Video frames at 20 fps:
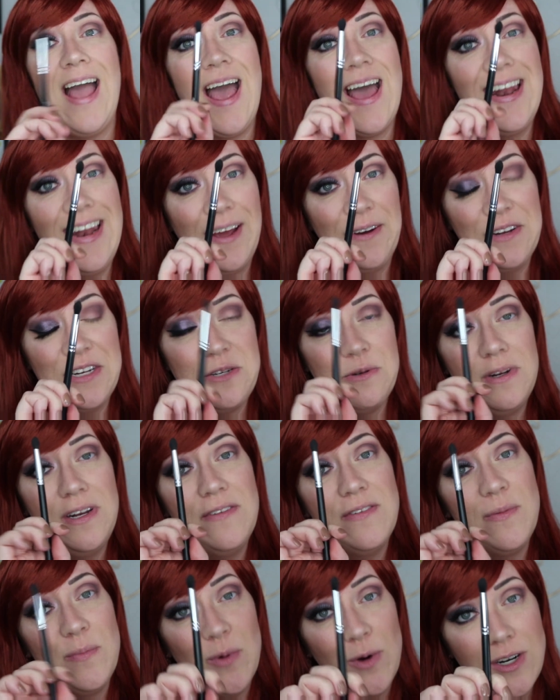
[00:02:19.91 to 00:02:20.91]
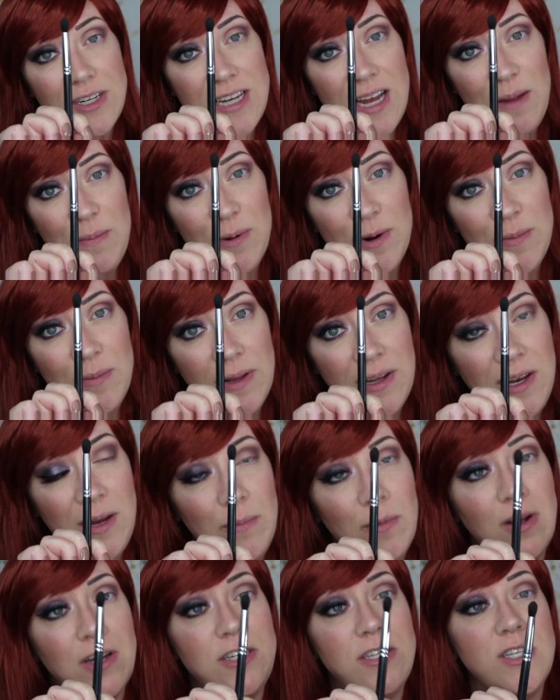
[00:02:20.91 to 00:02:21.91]
And now into an even more tapered blending
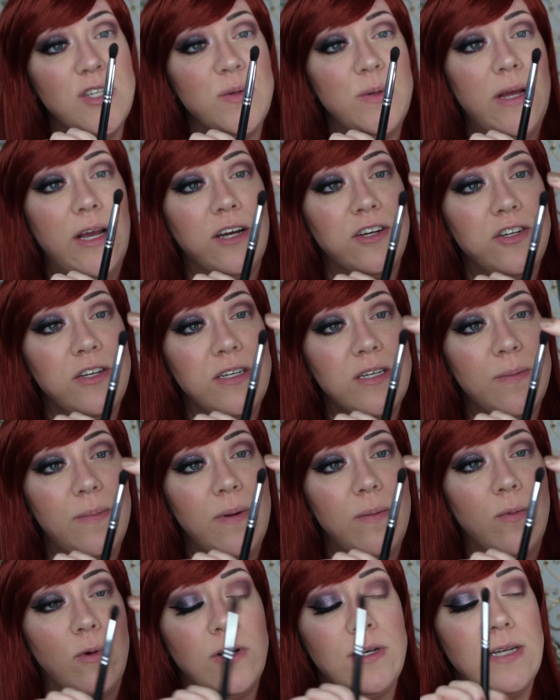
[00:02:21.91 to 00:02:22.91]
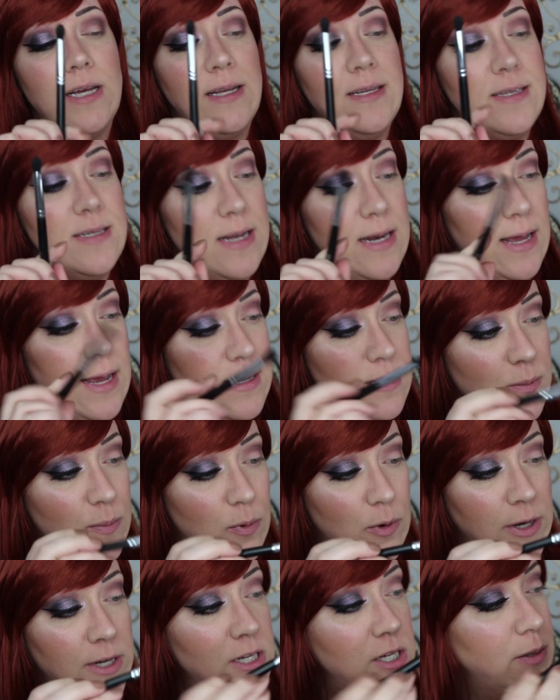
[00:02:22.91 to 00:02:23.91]
brush. This one actually is a bit more dense and it has a
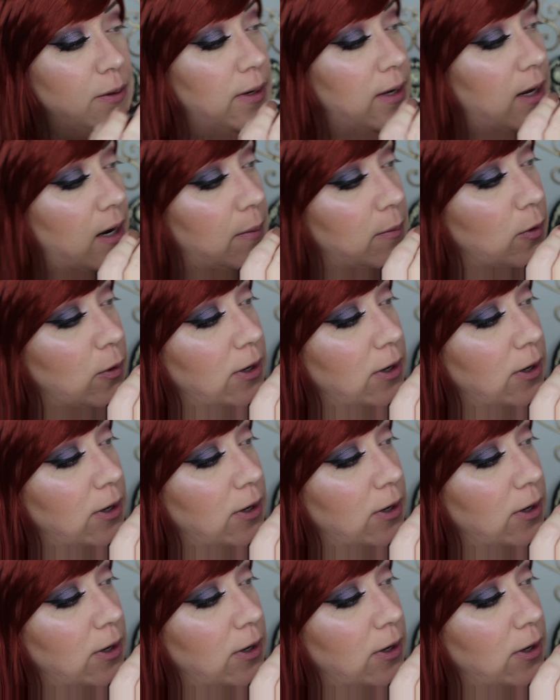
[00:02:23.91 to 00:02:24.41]
point to it, and I'm